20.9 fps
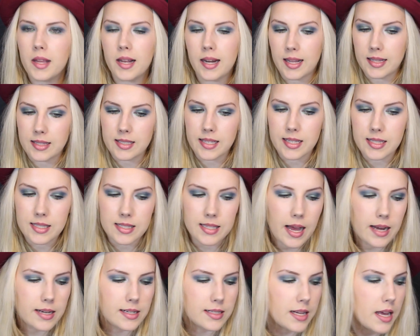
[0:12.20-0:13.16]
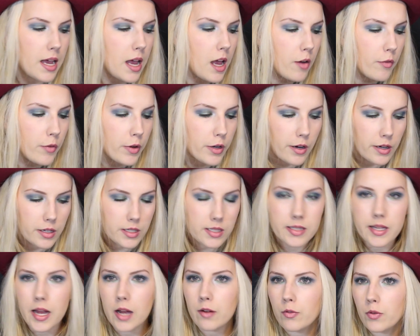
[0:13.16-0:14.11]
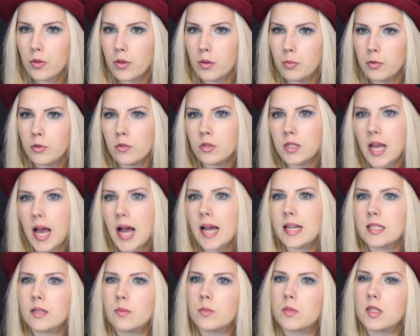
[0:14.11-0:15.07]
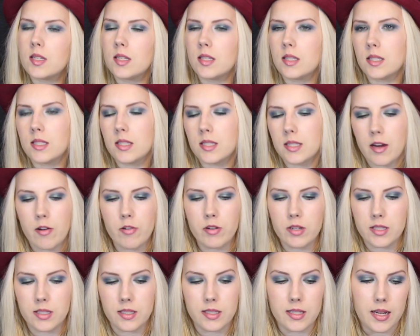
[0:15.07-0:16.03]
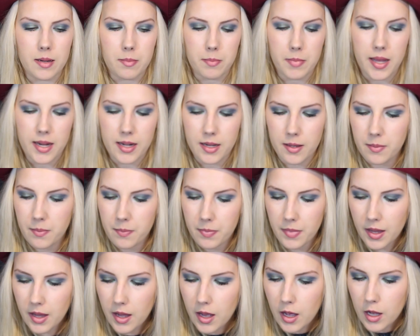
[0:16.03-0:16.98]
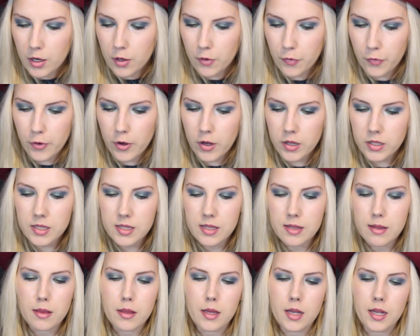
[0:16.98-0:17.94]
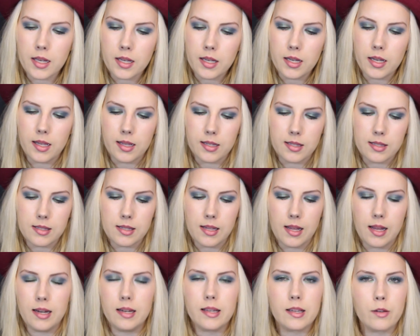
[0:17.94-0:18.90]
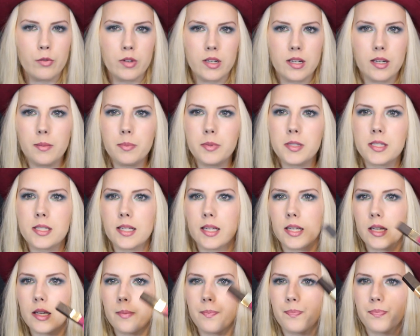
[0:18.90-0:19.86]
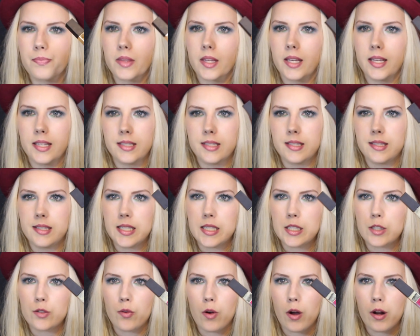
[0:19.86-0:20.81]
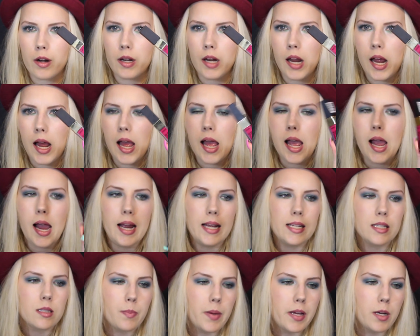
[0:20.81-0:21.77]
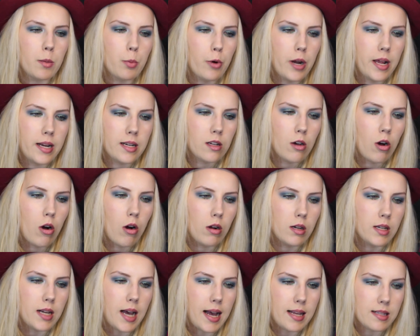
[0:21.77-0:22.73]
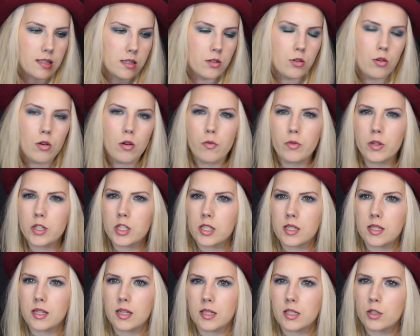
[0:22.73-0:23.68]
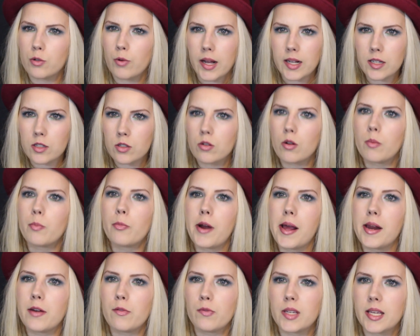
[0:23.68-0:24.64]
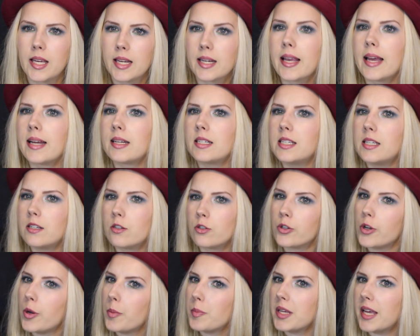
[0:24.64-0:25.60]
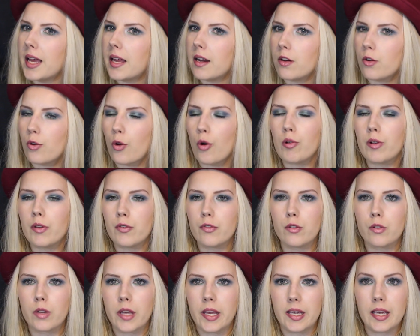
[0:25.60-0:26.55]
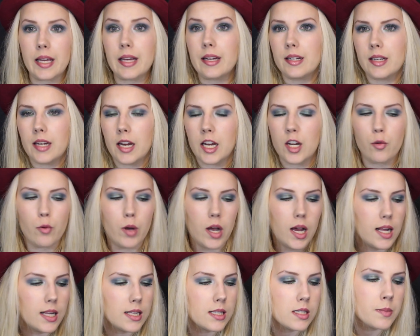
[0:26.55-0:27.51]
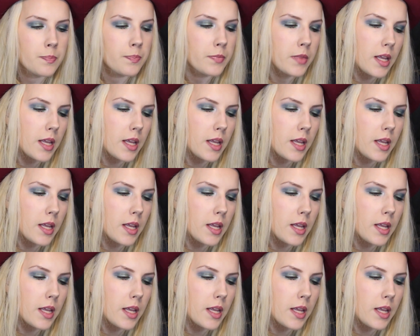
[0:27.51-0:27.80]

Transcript: let's get started. We're gonna start with the beauty items since there isn't that many. The first thing is a liquid lipstick. It's this one. It's by the brand called Astro, which is a drugstore brand we can get here in Germany. I don't know if you can get it anywhere else,